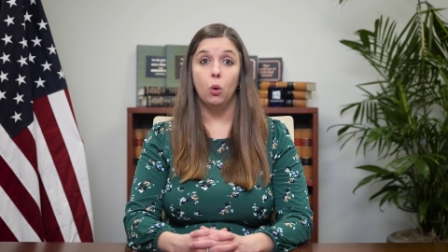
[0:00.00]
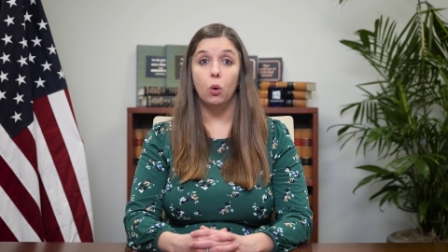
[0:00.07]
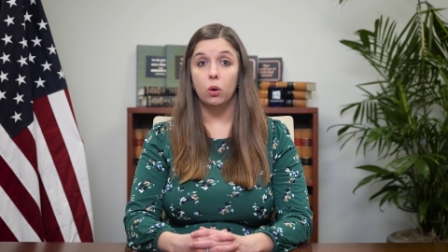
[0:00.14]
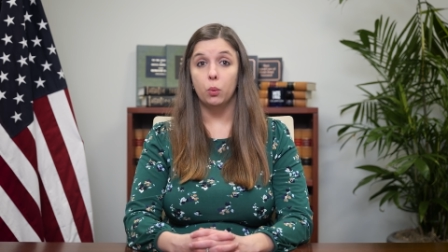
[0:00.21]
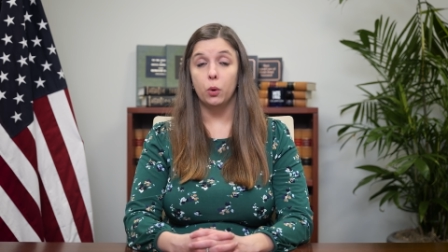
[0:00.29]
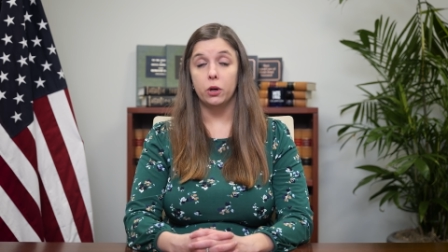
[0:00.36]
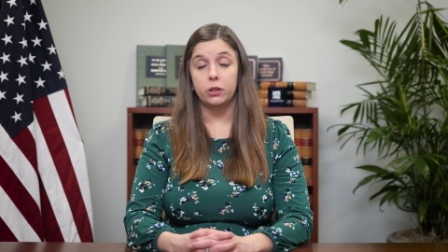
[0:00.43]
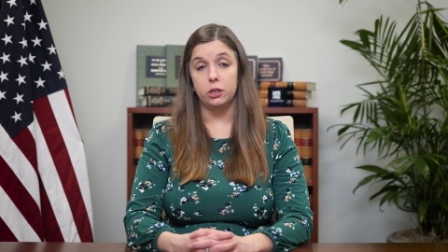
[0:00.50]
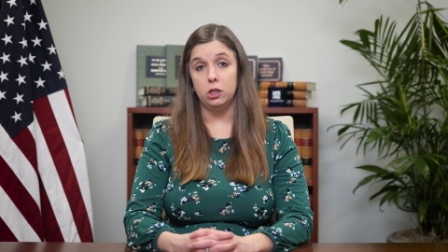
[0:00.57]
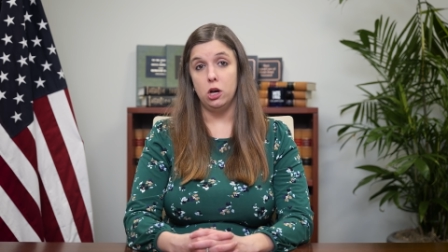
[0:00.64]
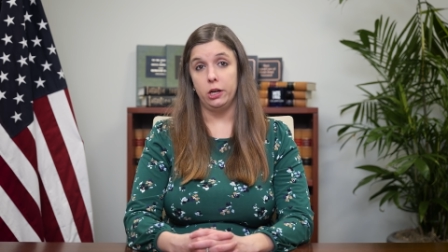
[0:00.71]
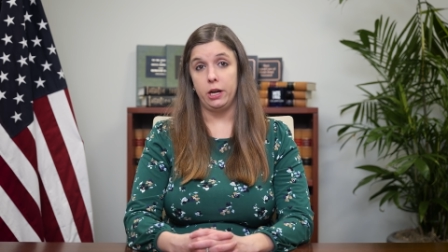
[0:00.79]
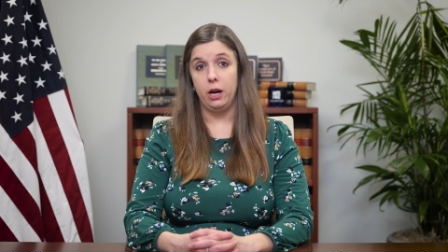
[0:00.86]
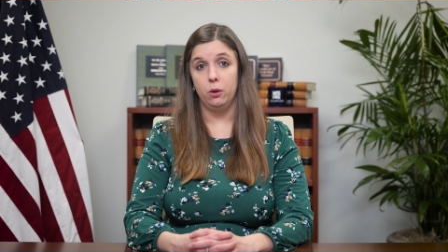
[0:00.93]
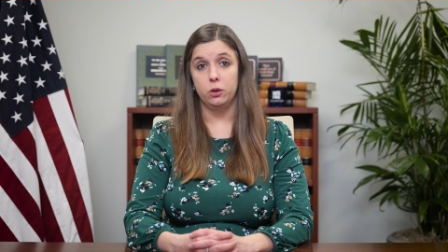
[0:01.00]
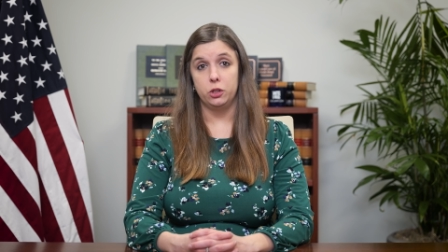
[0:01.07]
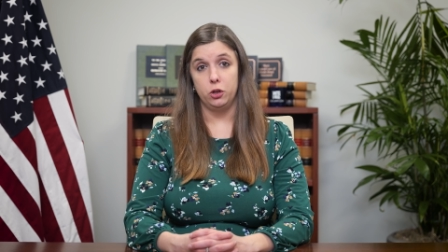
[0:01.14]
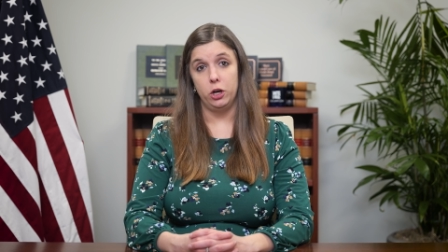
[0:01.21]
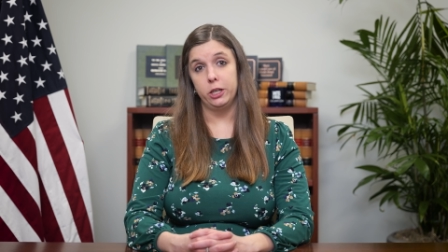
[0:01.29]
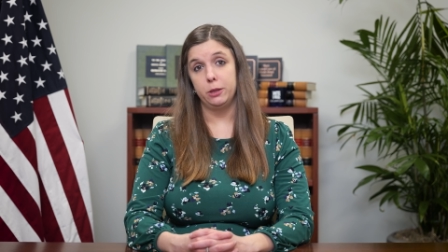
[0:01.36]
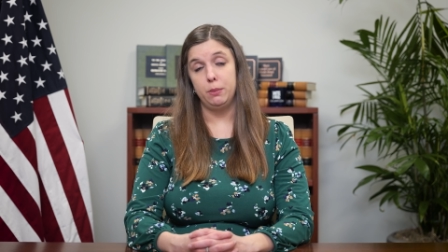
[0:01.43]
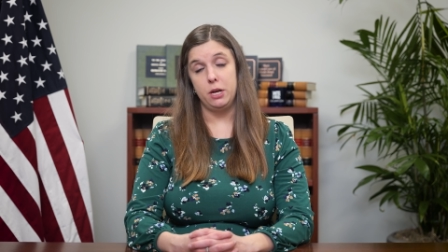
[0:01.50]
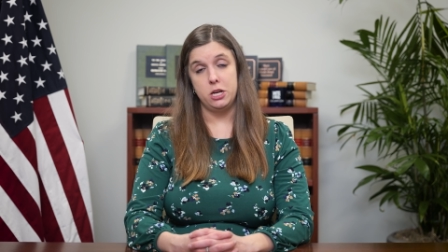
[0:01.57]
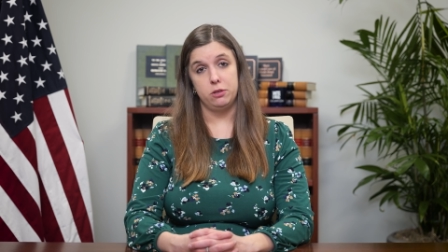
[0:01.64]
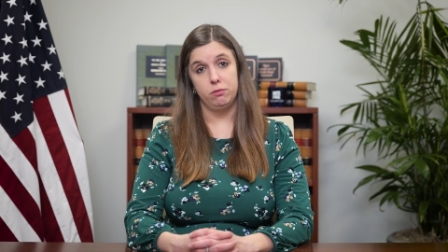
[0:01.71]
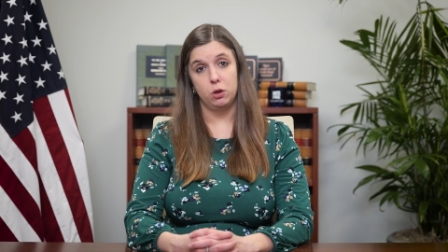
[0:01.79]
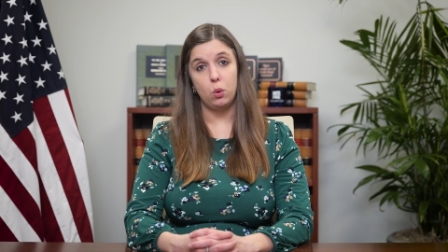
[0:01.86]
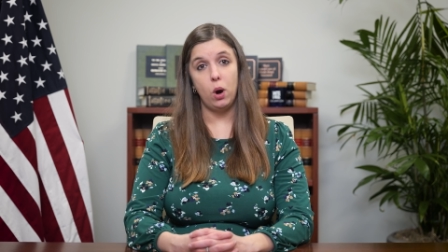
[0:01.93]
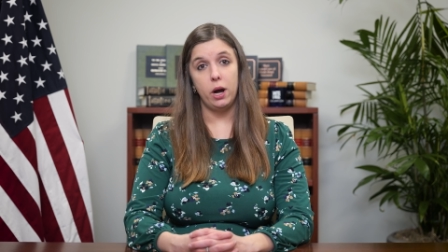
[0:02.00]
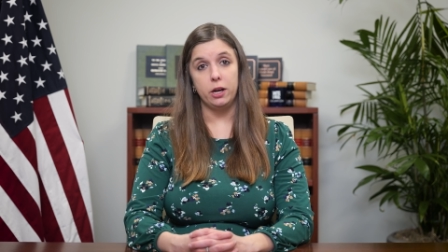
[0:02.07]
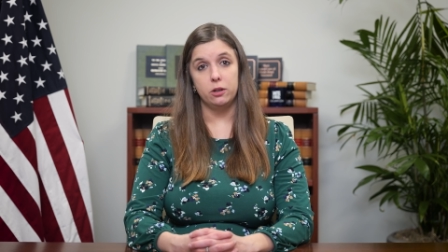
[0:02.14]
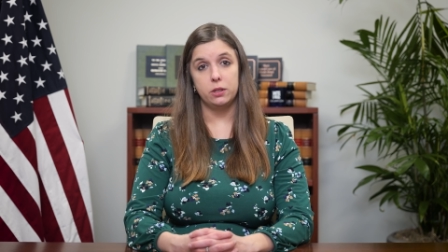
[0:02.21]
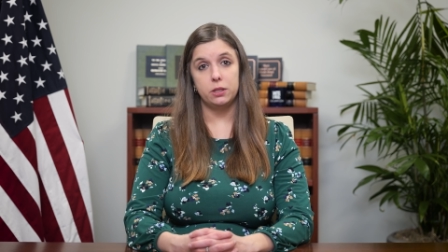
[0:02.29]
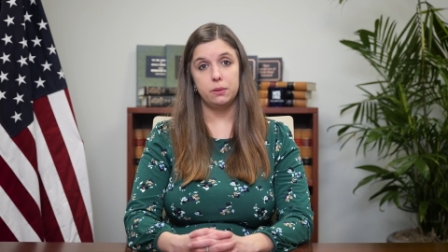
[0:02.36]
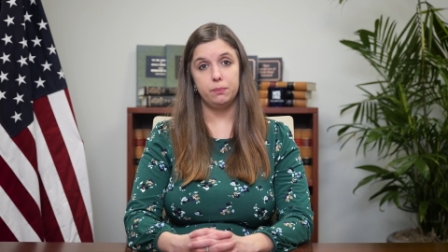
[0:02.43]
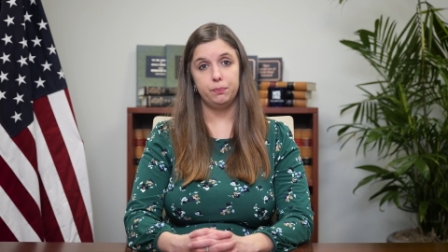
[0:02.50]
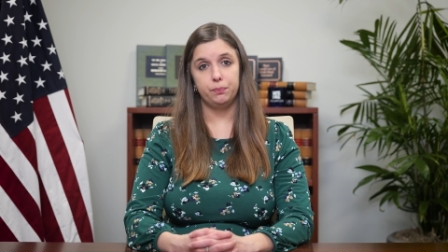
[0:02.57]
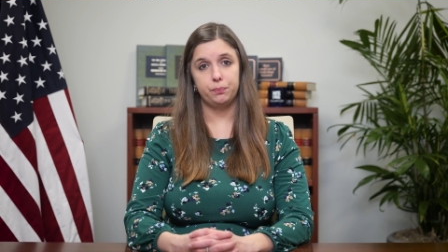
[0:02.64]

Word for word: or work the long hours your occupation requires.